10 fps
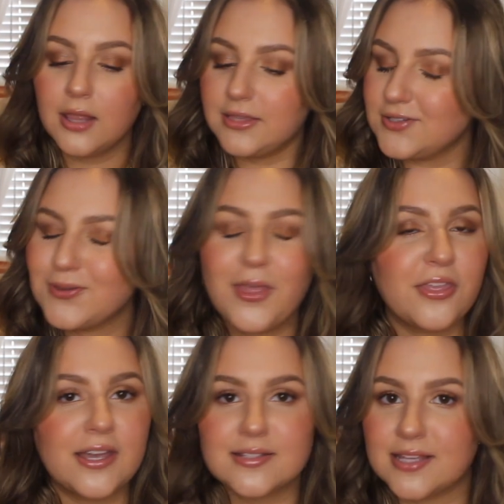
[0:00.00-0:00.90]
These are the
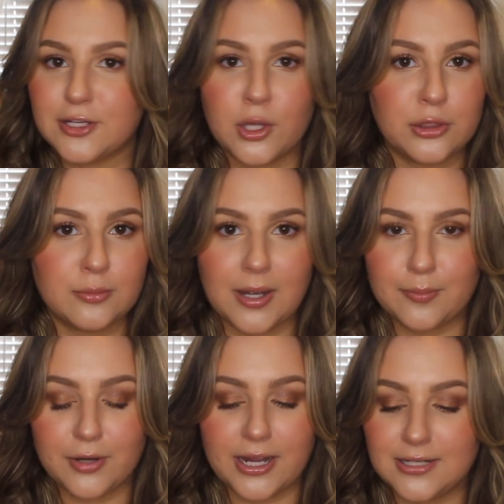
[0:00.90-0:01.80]
things that go through my
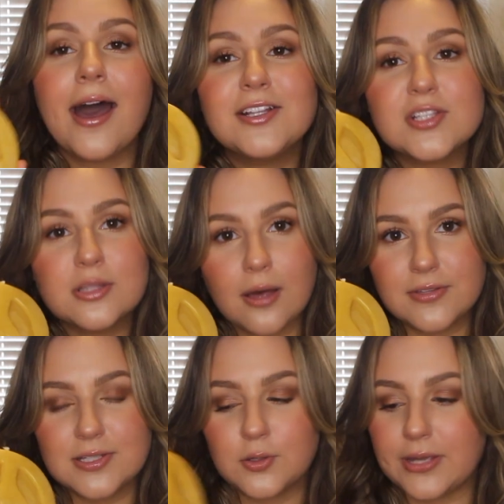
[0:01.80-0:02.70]
brain. I just love
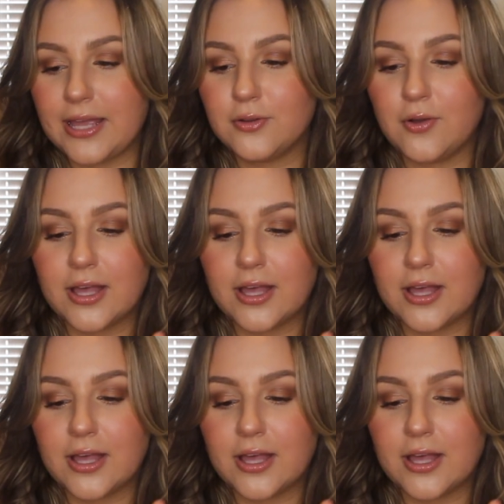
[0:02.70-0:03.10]
this little candle.